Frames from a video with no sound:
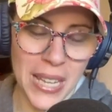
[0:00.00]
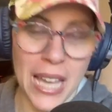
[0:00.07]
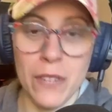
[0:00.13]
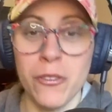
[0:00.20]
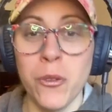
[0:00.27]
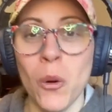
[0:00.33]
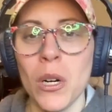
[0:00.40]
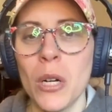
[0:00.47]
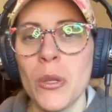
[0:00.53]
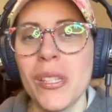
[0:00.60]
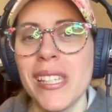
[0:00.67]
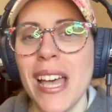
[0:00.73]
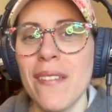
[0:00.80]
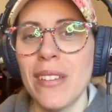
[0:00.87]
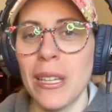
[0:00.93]
at
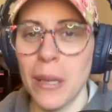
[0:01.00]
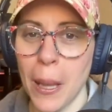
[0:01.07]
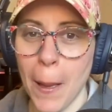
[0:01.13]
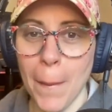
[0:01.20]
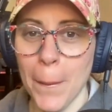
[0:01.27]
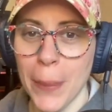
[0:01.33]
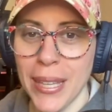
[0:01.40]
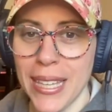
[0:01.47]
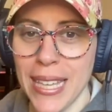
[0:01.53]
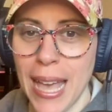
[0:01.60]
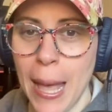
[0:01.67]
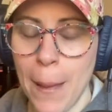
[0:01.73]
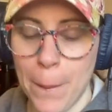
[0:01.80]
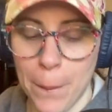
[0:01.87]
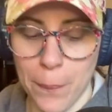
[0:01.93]
4:07
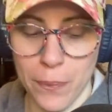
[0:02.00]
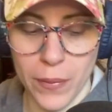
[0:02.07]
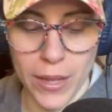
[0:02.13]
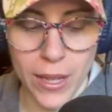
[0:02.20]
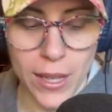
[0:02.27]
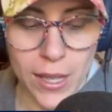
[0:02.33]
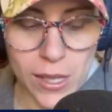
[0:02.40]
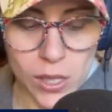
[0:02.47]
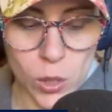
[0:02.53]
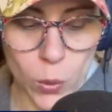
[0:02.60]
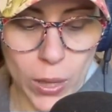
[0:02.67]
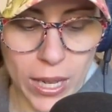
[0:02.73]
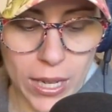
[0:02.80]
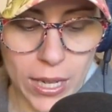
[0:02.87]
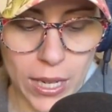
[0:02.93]
p.m. So
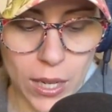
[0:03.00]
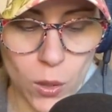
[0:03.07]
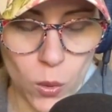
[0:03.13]
when